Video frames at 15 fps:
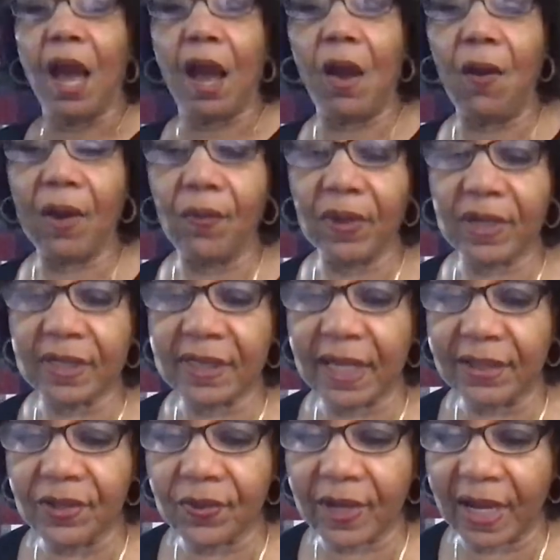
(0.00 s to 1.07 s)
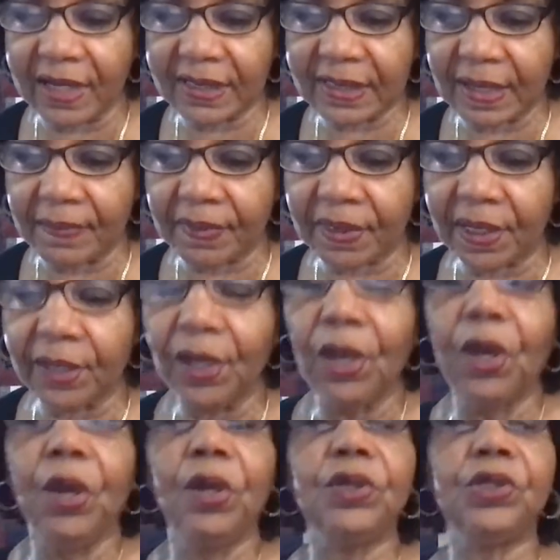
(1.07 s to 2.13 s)
Oh, I want to tell you guys something.
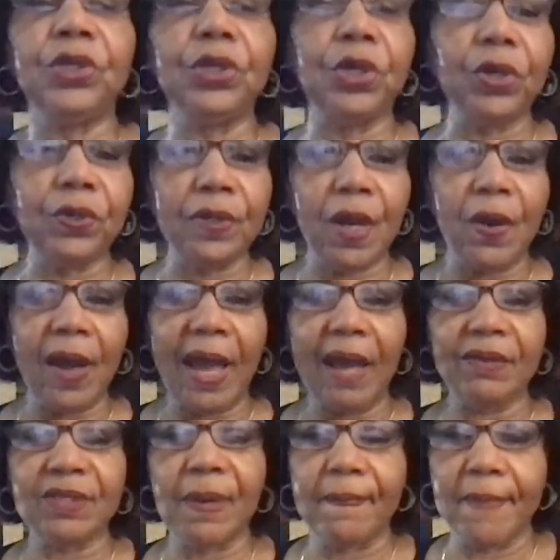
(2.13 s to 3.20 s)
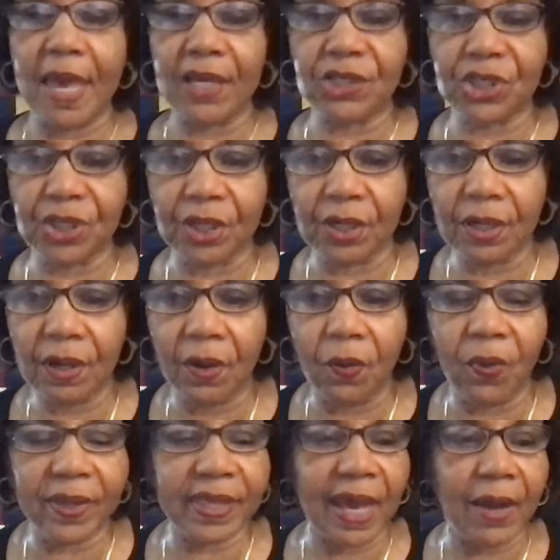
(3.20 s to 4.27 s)
Do you know how to measure
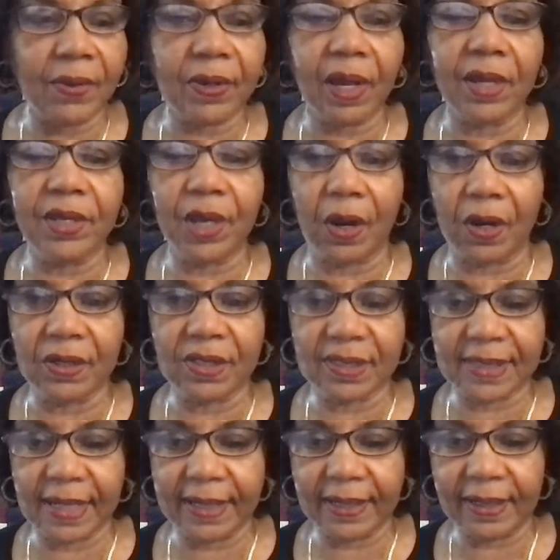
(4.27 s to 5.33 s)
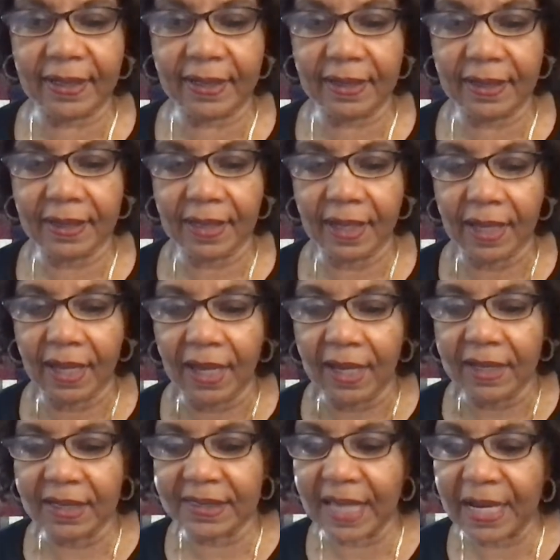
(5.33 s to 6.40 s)
without a yardstick?
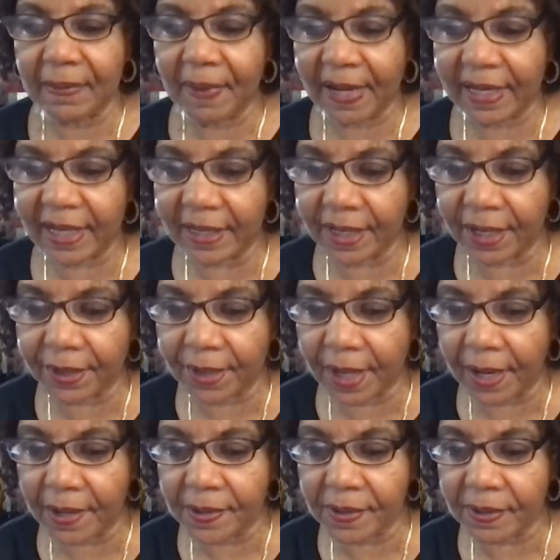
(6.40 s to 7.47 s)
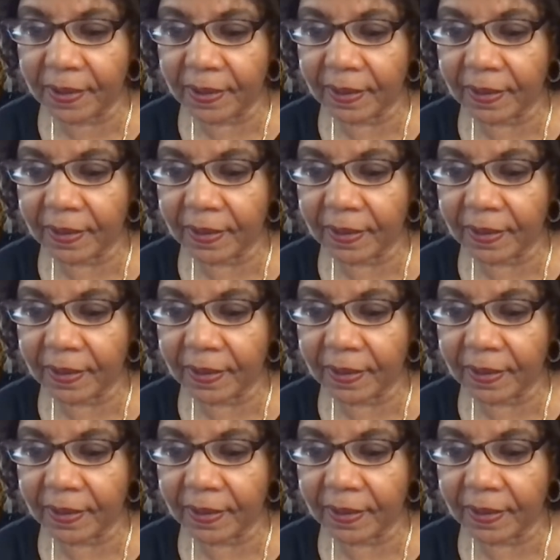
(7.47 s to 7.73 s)
Does anybody in here know?